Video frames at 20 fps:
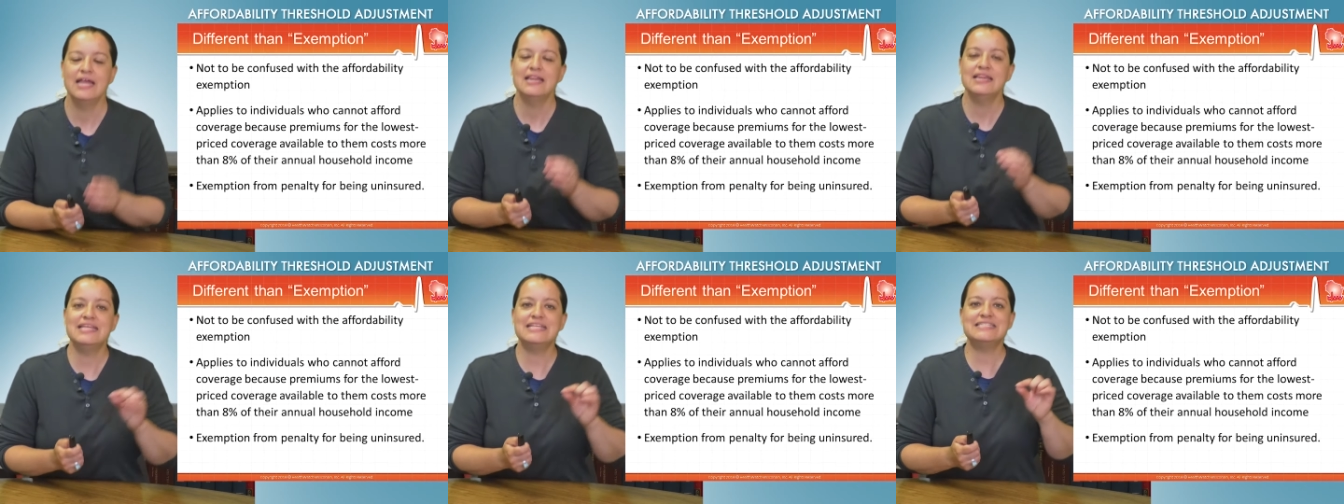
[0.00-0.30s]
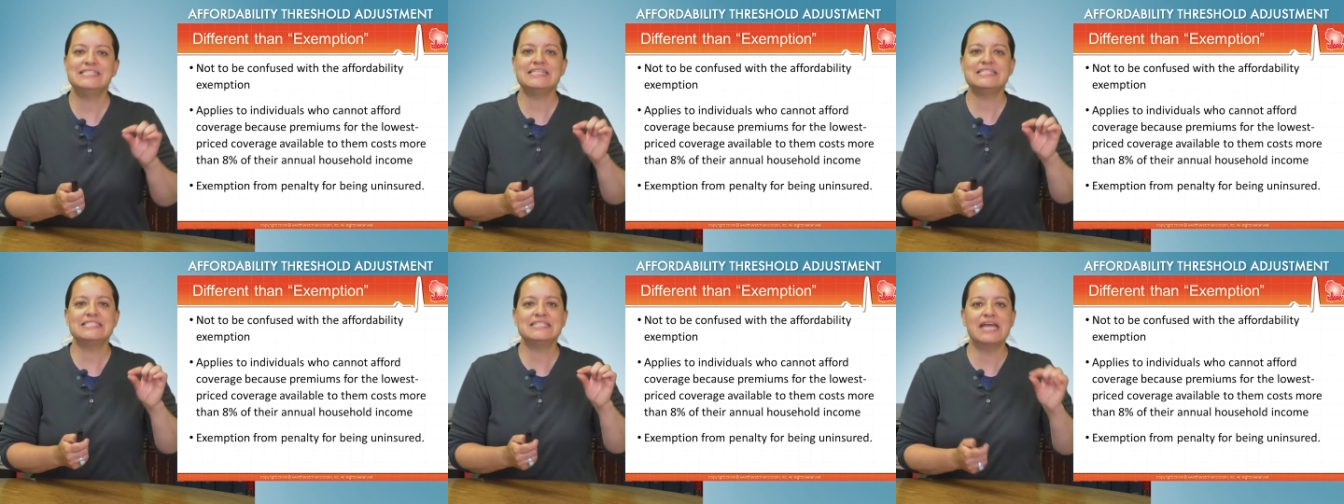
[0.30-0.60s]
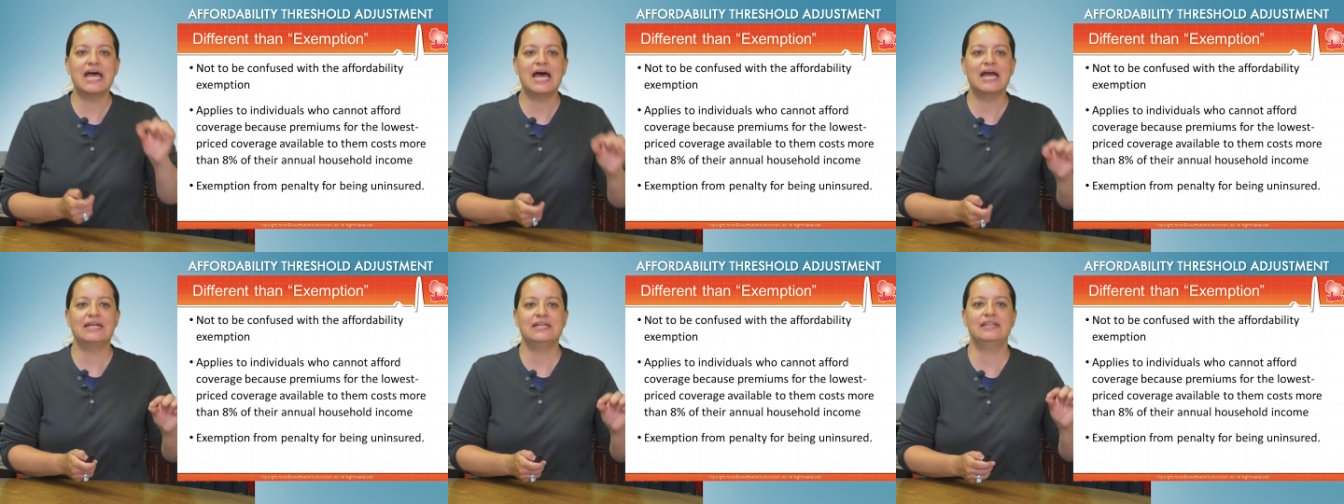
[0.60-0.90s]
This is
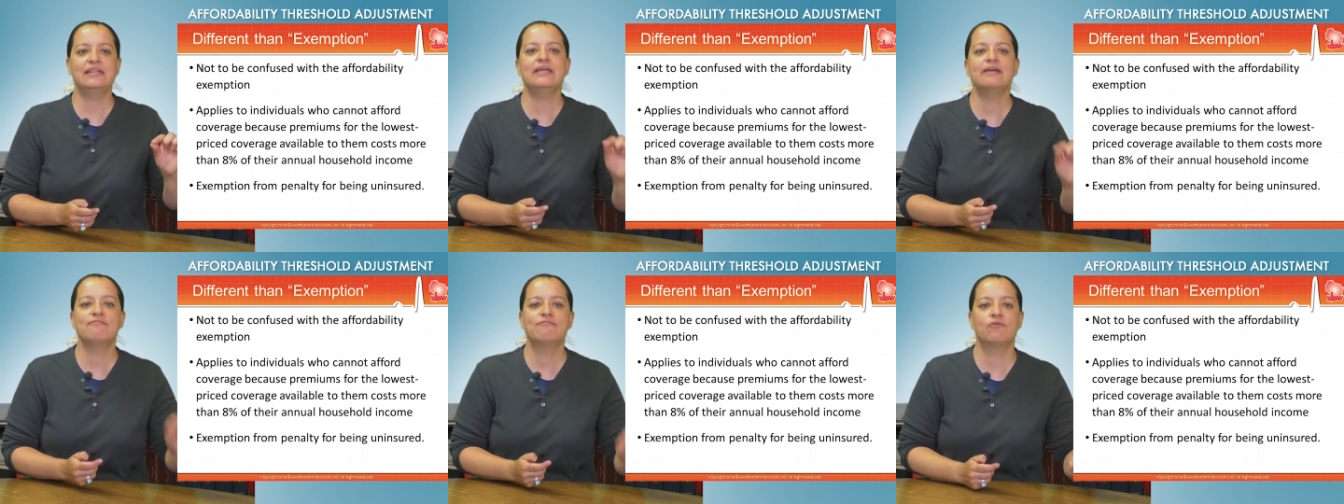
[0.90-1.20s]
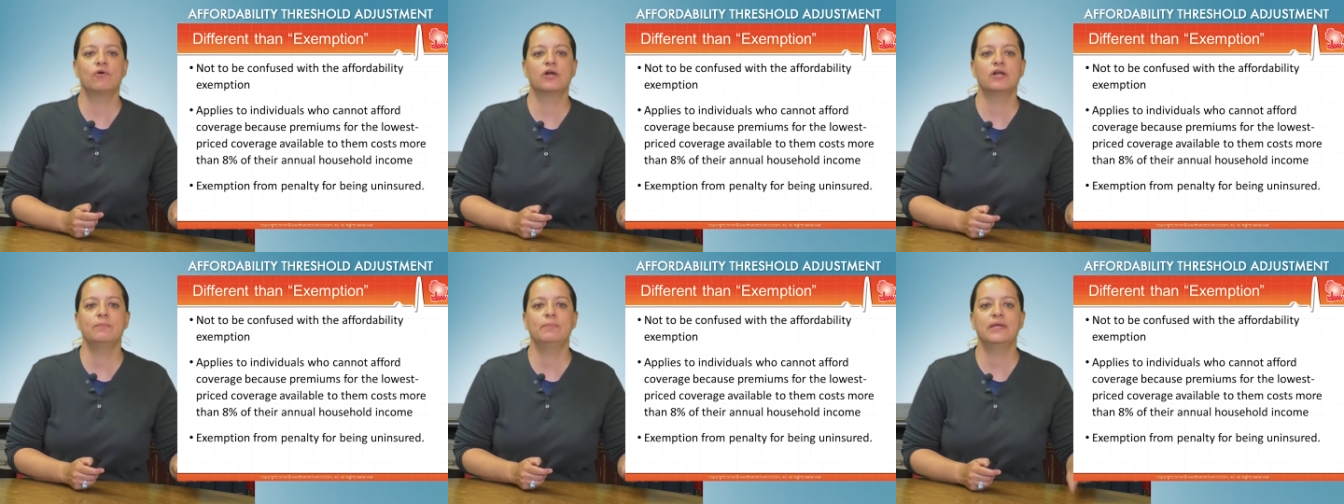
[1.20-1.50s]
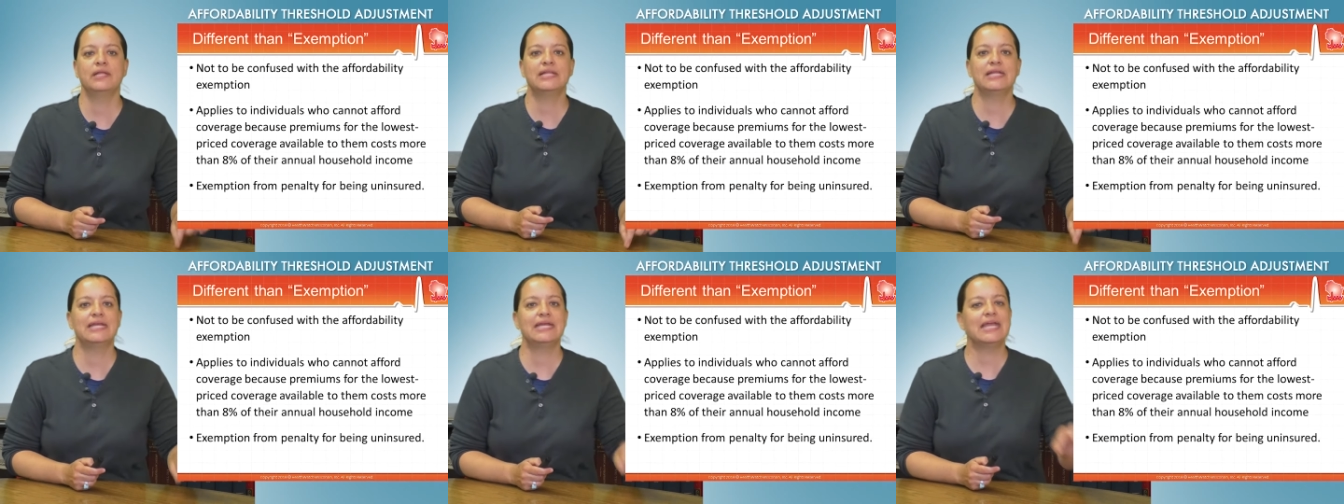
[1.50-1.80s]
not the
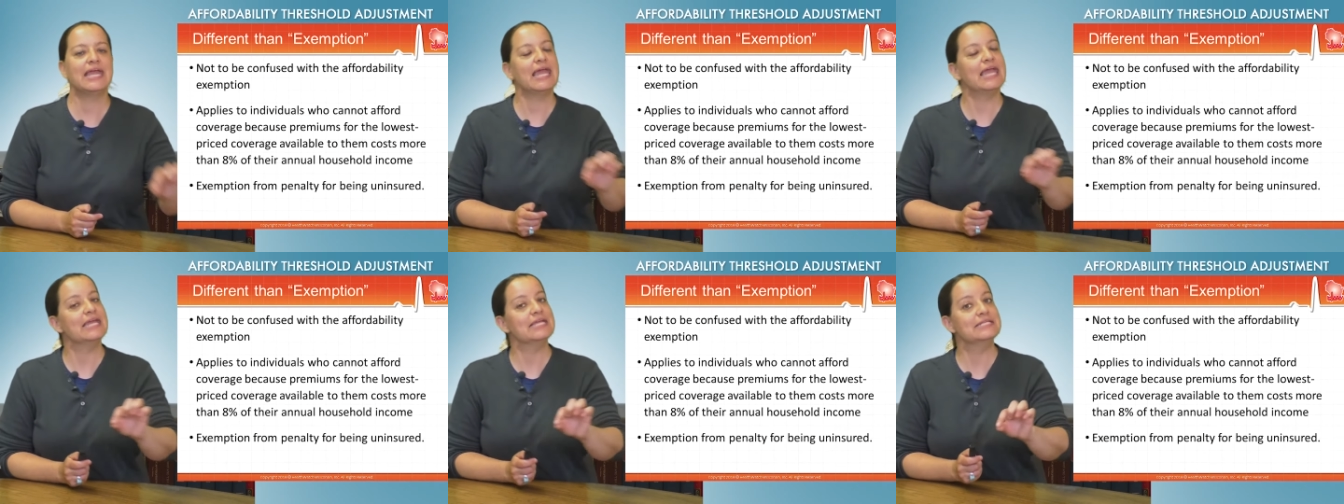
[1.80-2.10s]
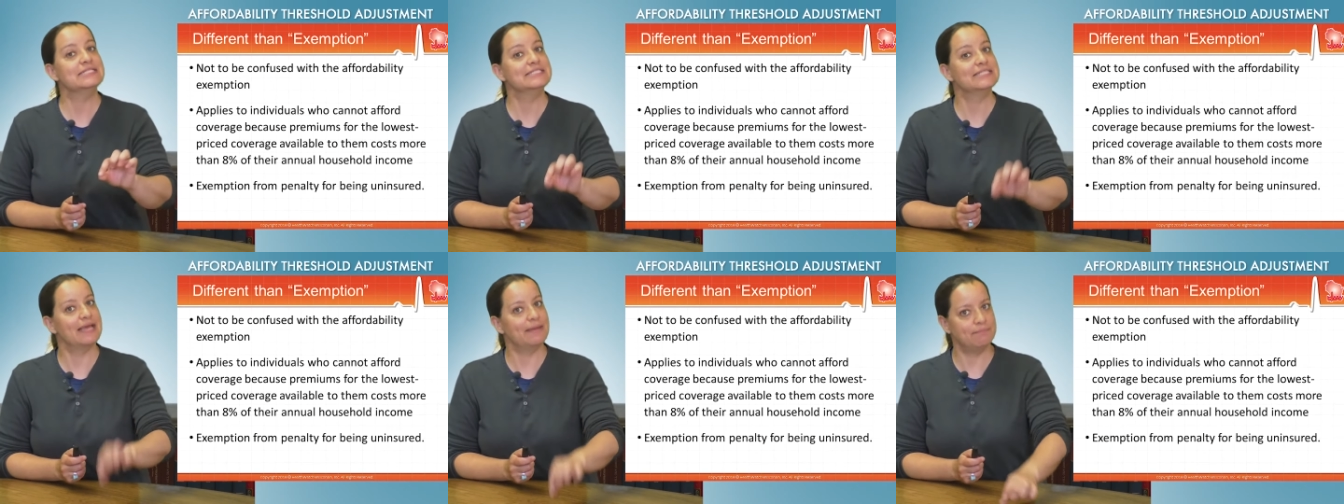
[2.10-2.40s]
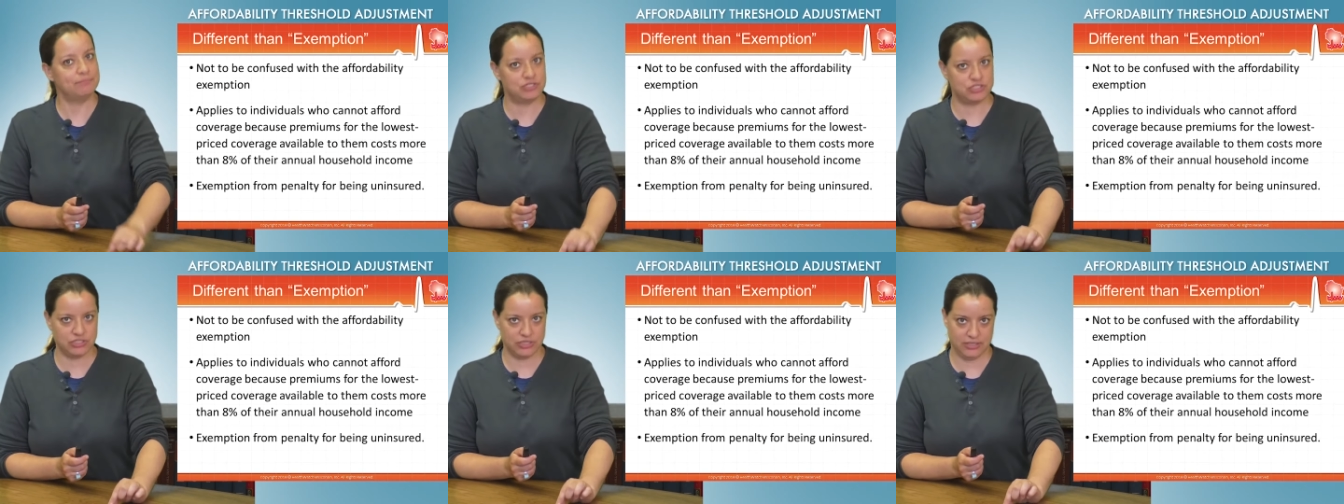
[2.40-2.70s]
affordability
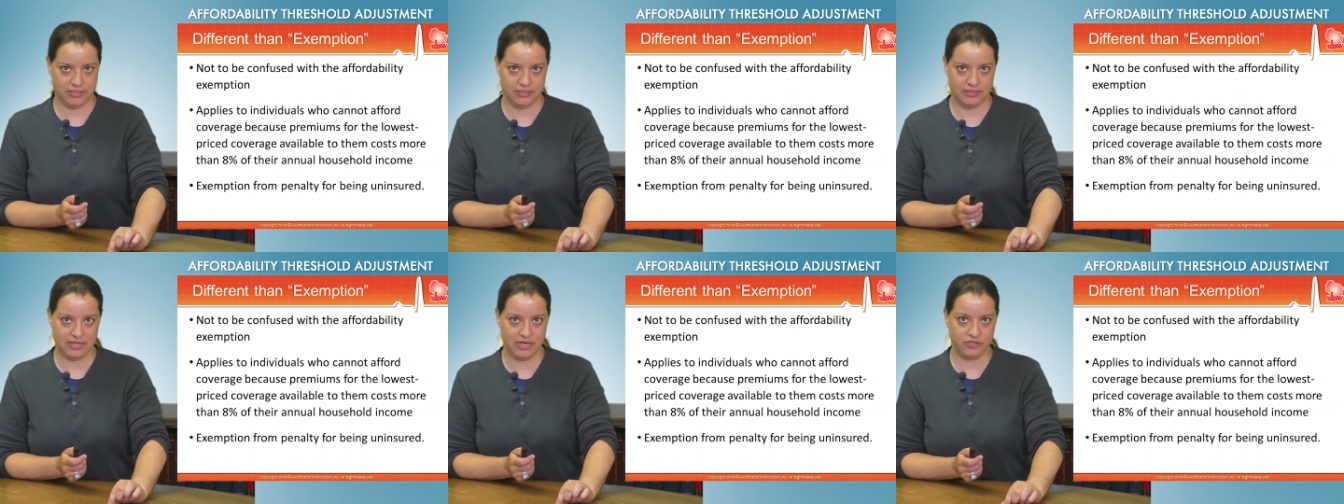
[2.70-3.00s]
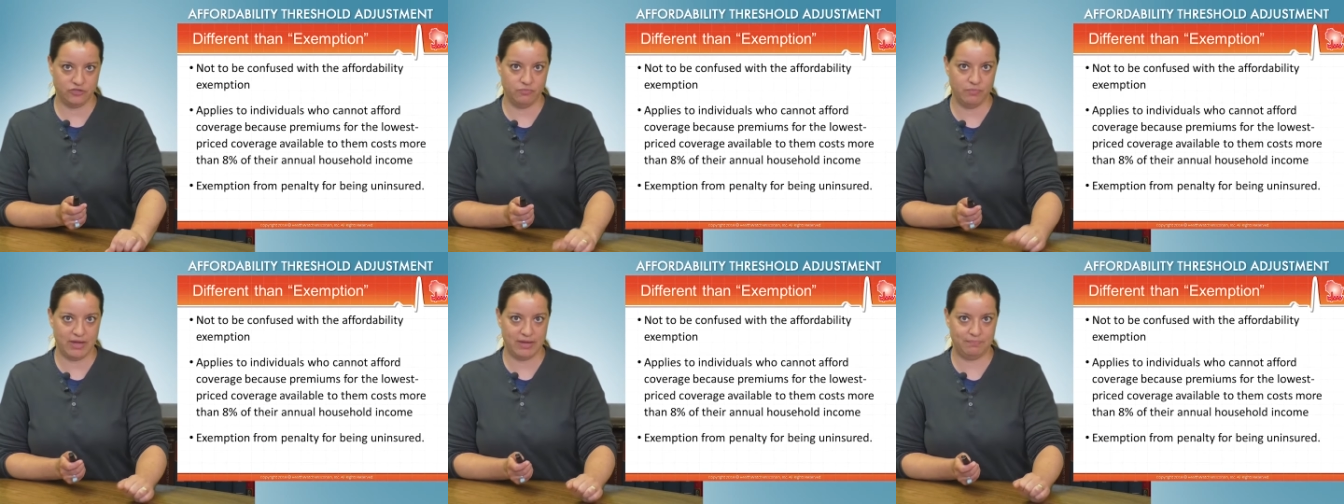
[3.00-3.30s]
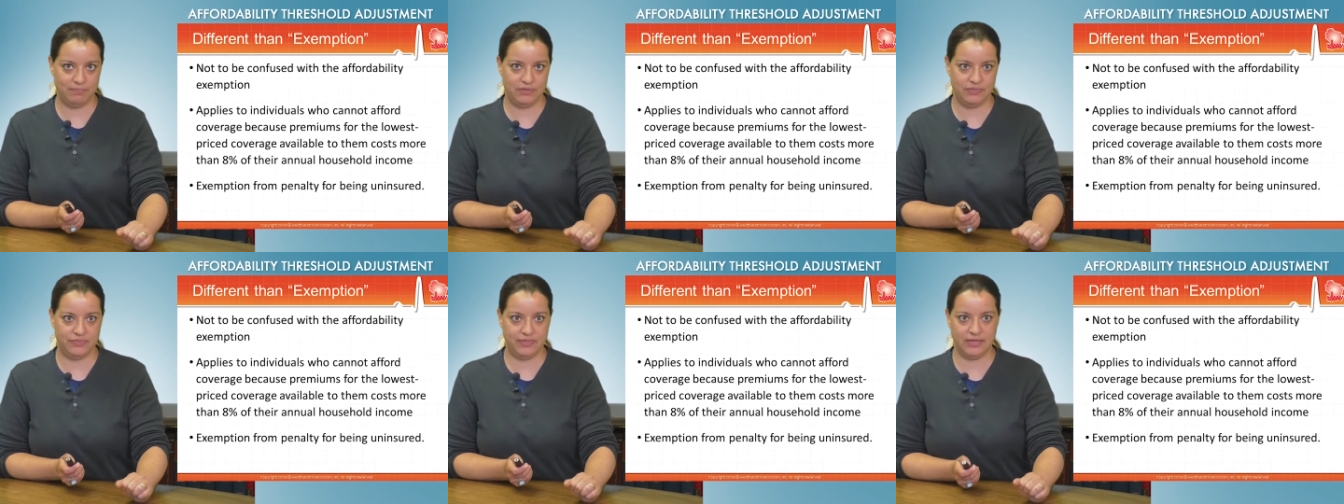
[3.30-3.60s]
exemption that you
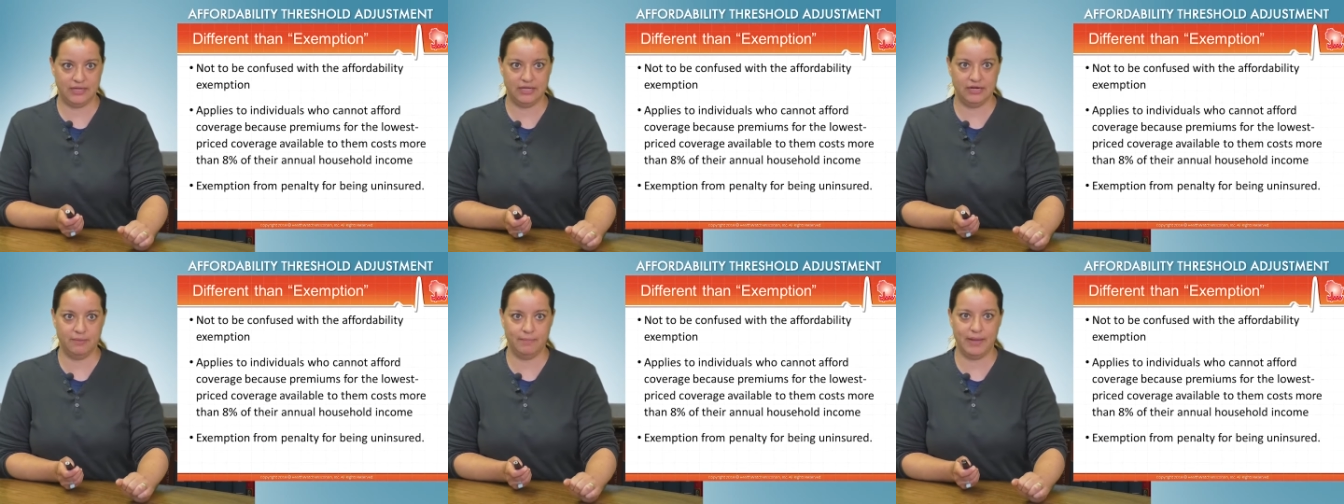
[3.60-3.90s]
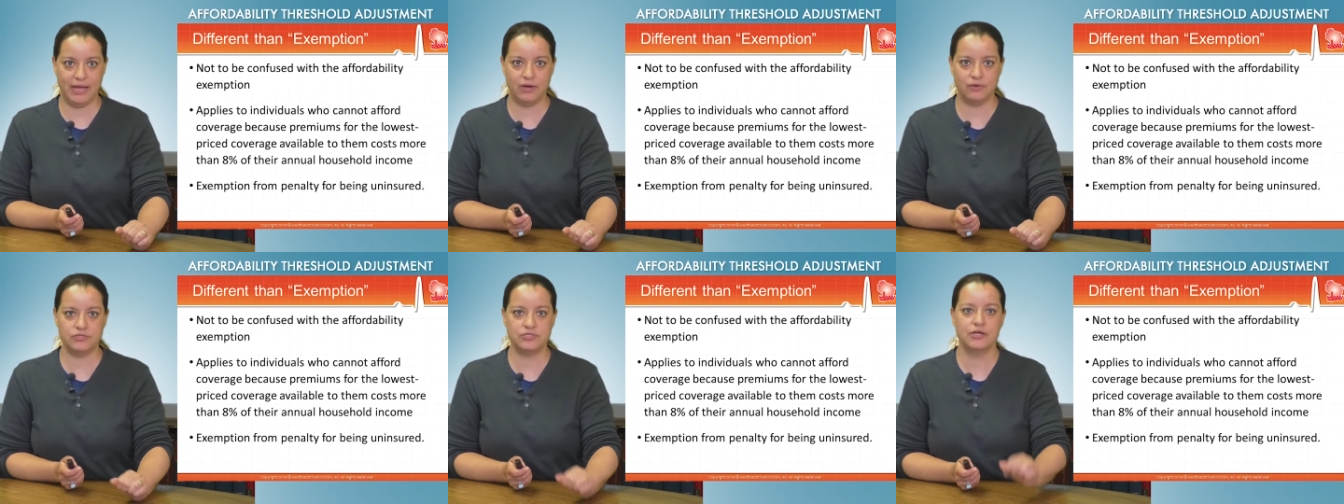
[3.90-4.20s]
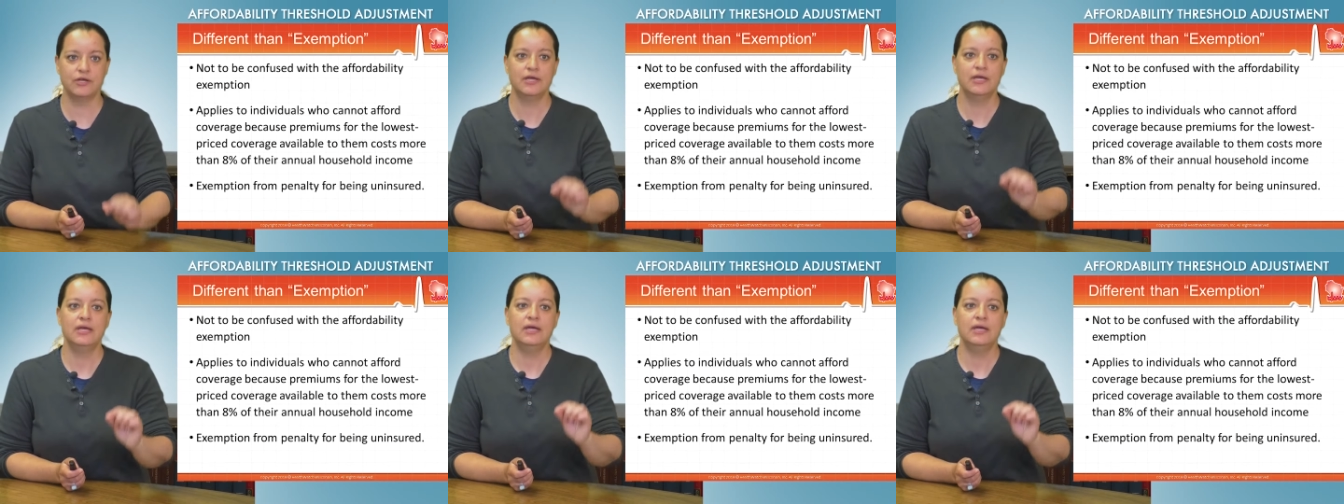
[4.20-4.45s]
might be thinking about.